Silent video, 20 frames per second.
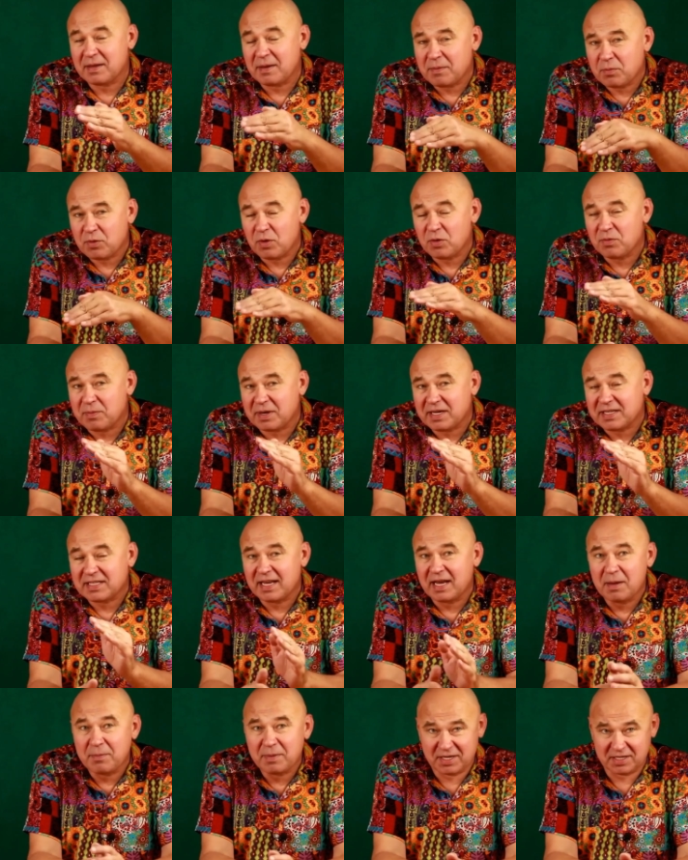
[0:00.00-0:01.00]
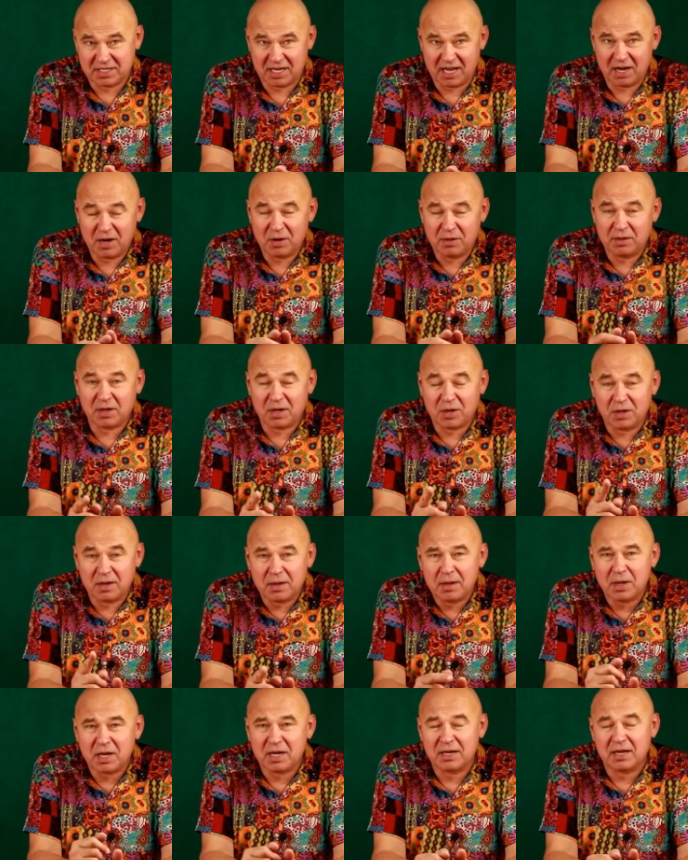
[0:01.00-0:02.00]
movements up and down,
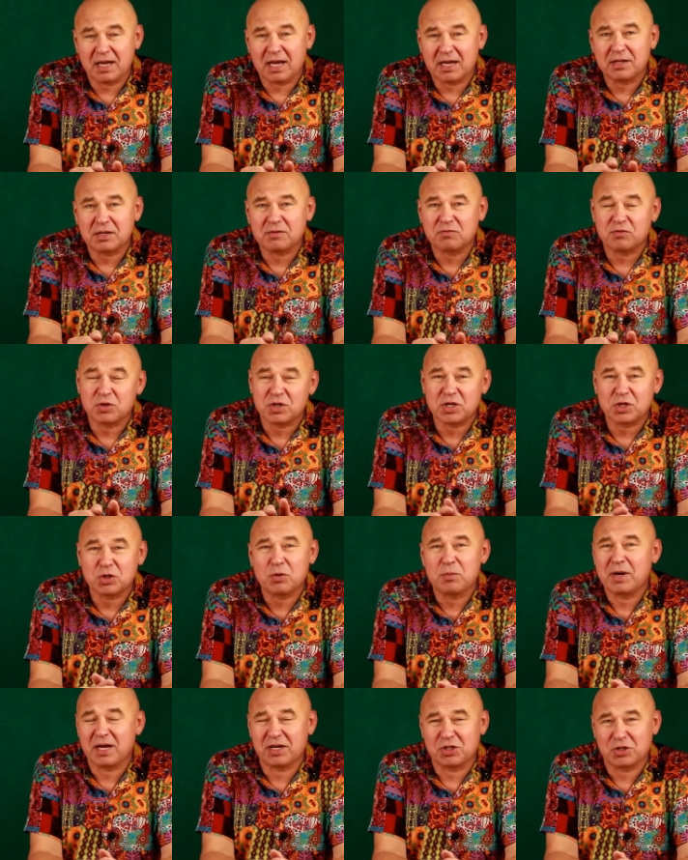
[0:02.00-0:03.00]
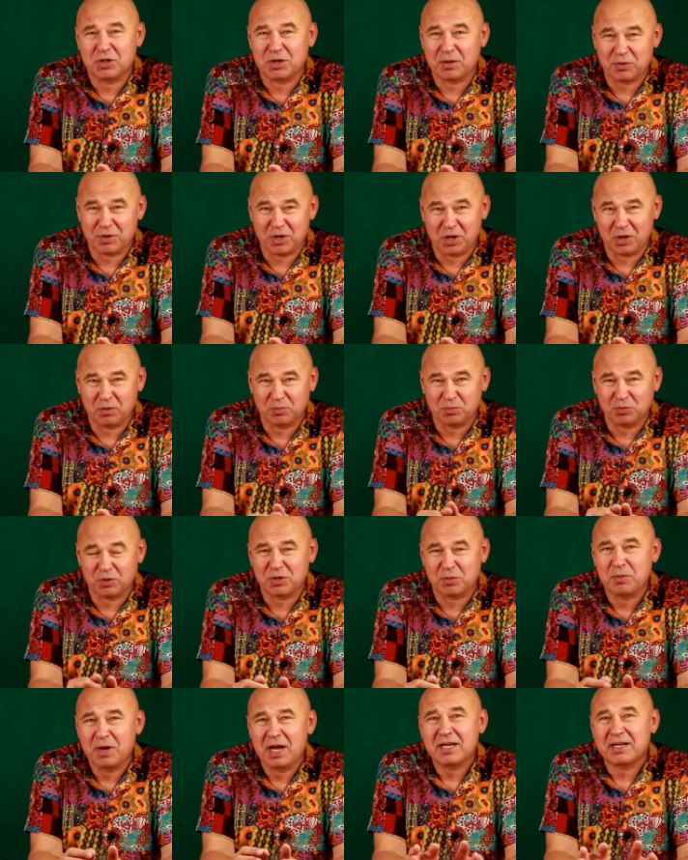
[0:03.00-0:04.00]
unlike the vertical pendulum, which
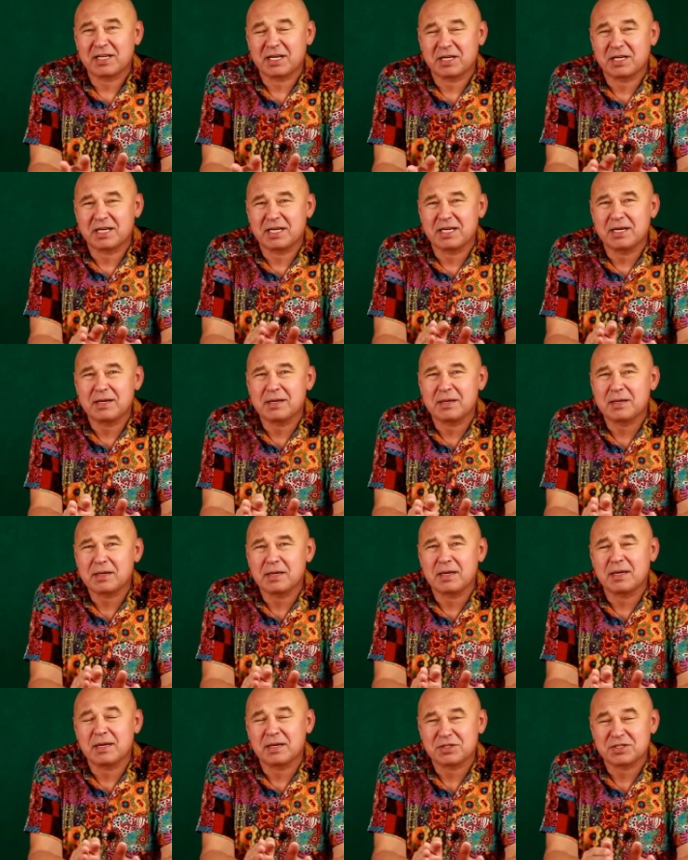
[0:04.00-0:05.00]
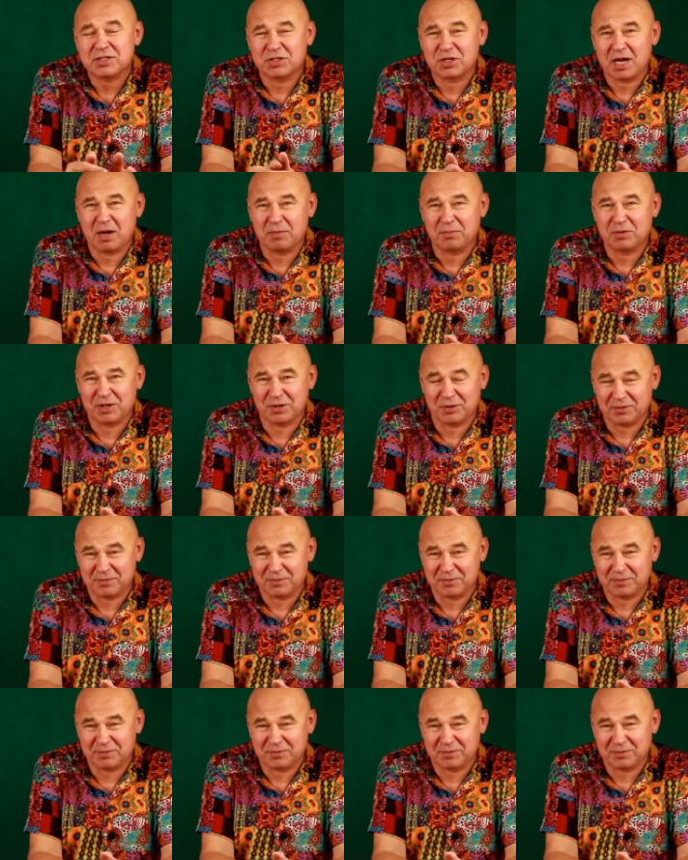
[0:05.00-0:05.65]
practically stopped.